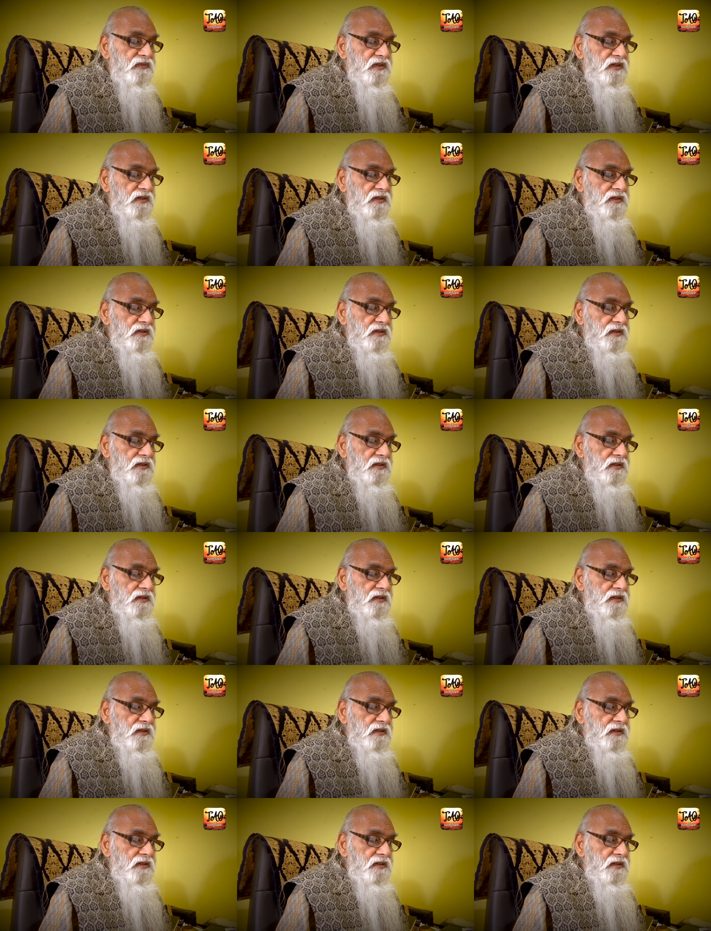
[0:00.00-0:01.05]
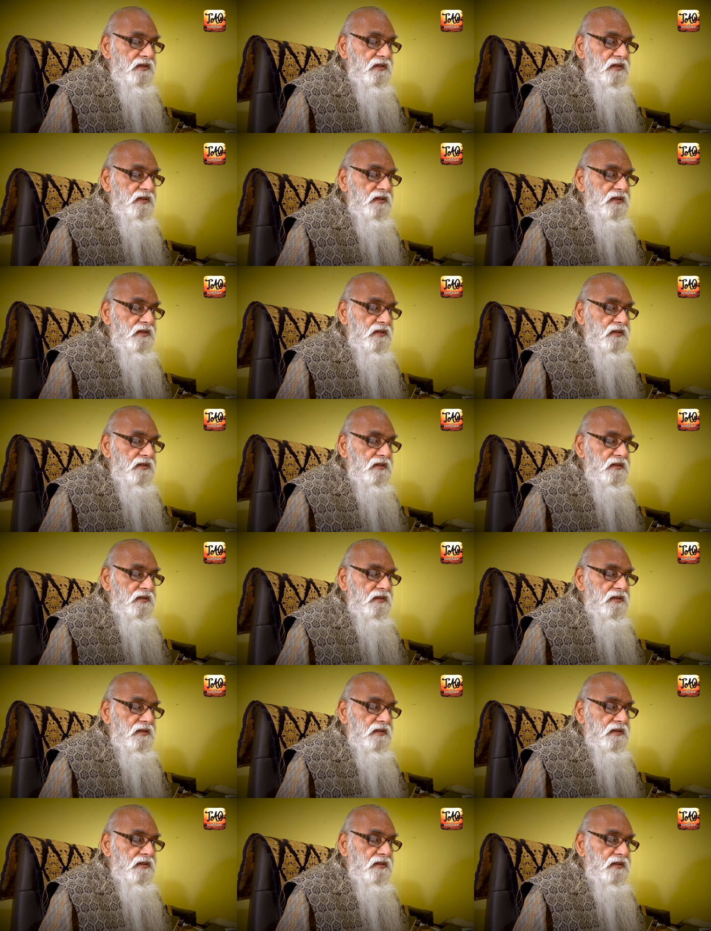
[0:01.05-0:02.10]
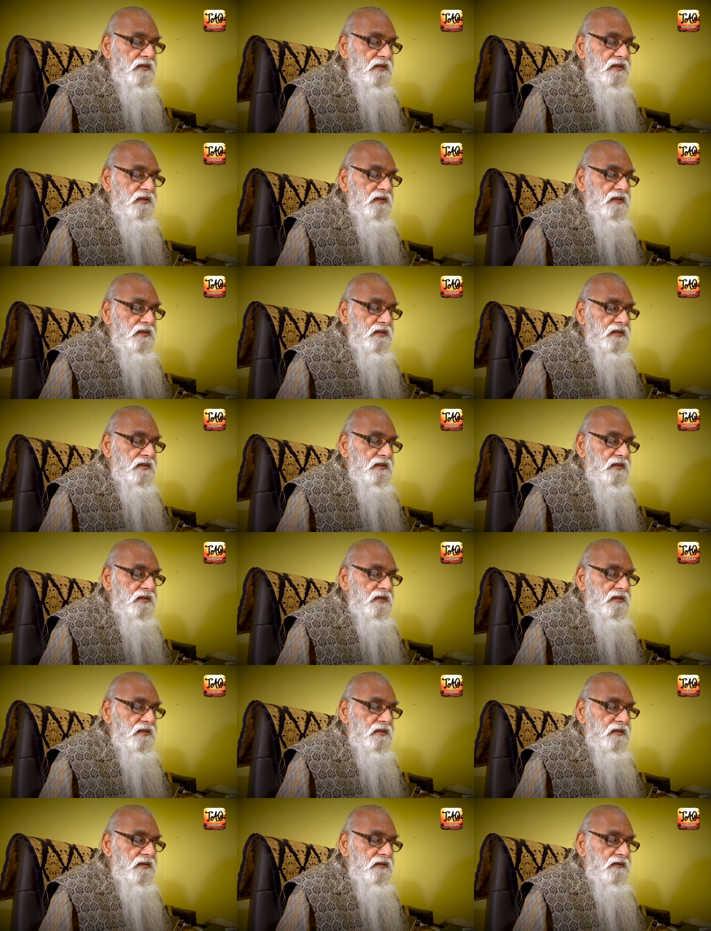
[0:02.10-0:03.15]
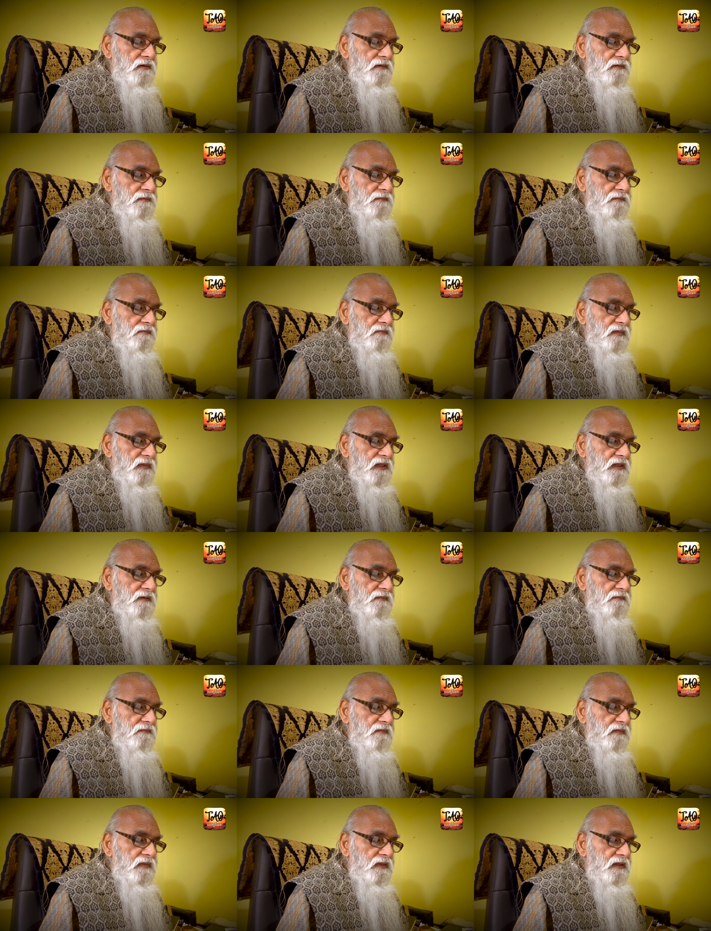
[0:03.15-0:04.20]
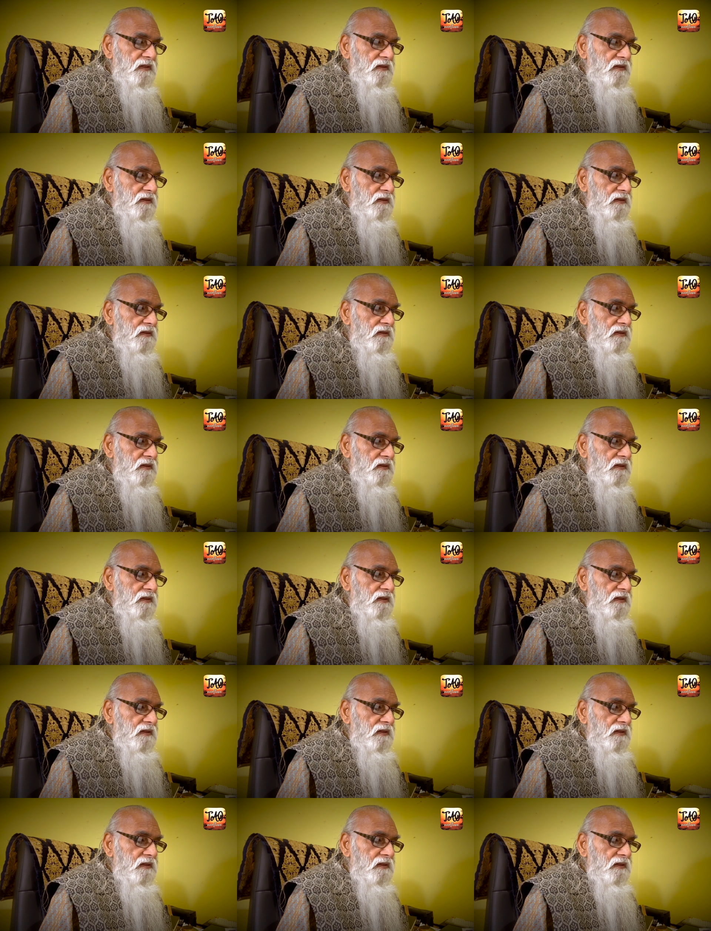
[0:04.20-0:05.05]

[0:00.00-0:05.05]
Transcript: (silence)